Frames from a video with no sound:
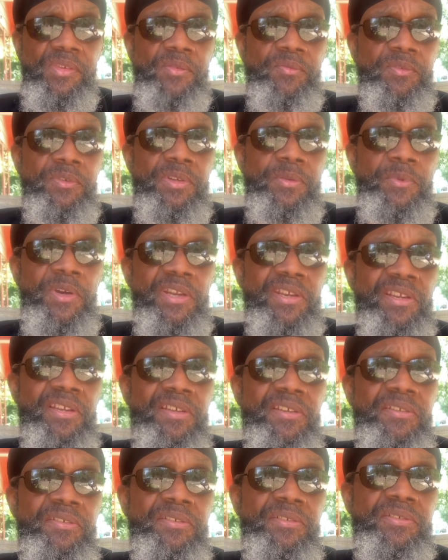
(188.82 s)
we went
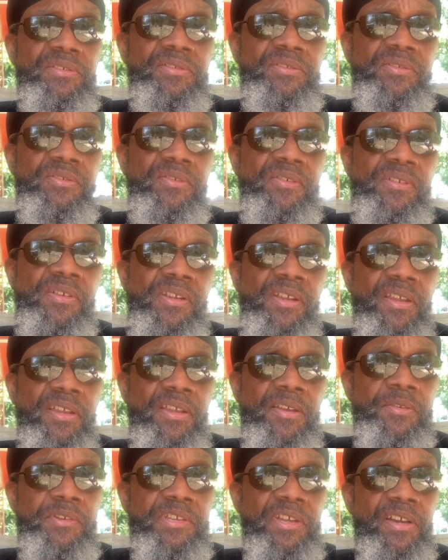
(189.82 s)
in.
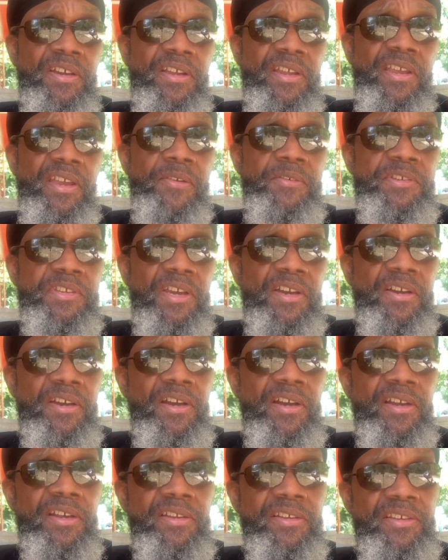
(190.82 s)
It was
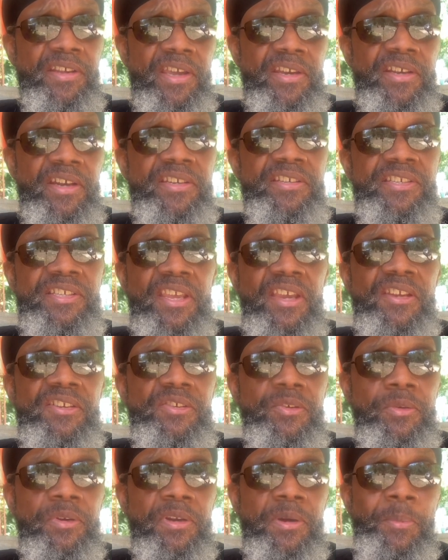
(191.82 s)
an
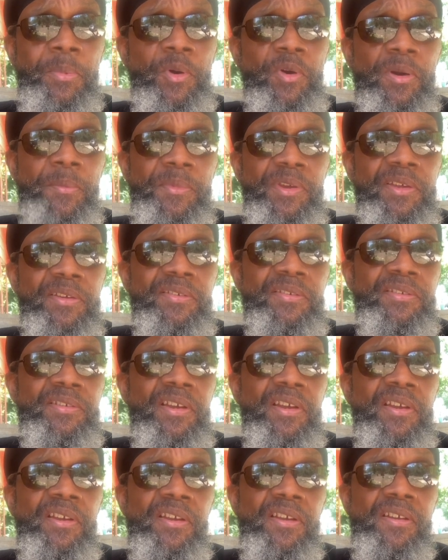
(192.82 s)
unscheduled appointment.
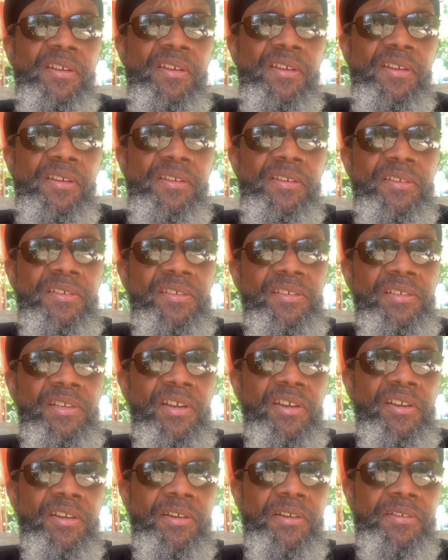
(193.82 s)

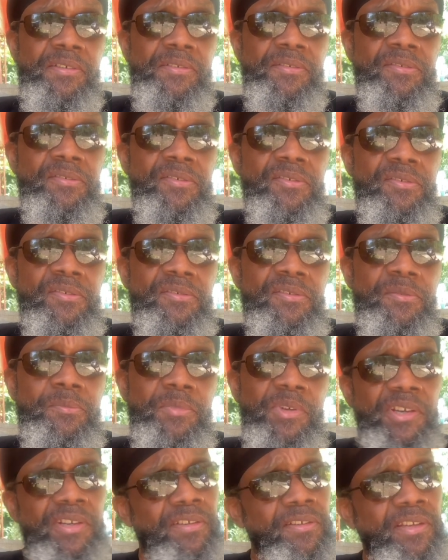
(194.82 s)

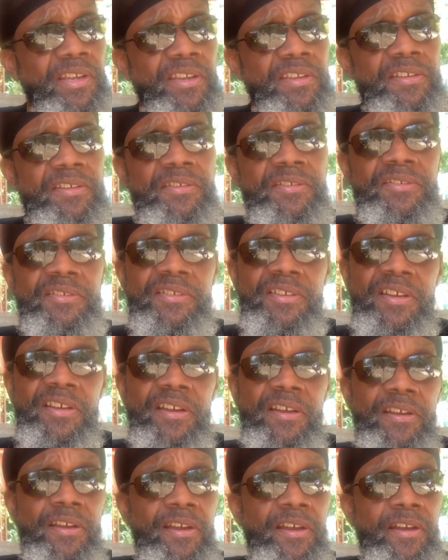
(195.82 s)
But hey,
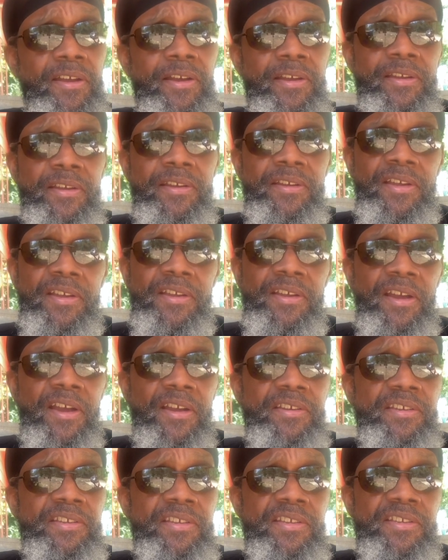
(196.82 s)
I
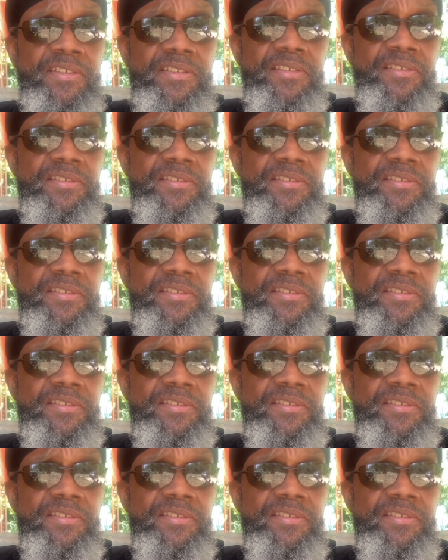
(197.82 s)
needed